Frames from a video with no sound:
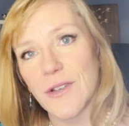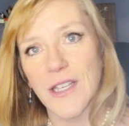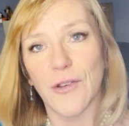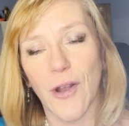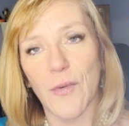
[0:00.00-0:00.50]
and
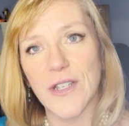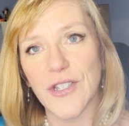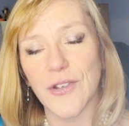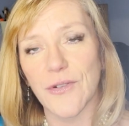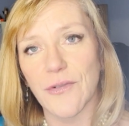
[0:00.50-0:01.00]
then you go
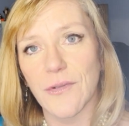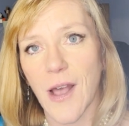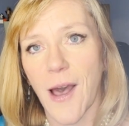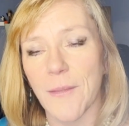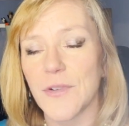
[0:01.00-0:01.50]
into
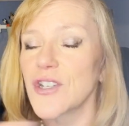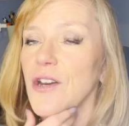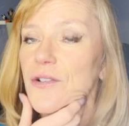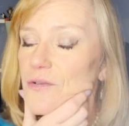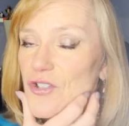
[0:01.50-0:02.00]

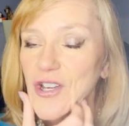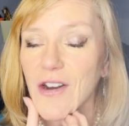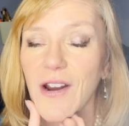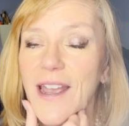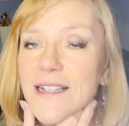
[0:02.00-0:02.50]

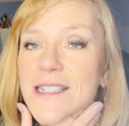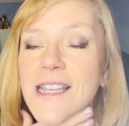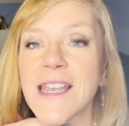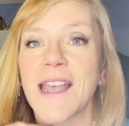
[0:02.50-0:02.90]
Shaker Heights,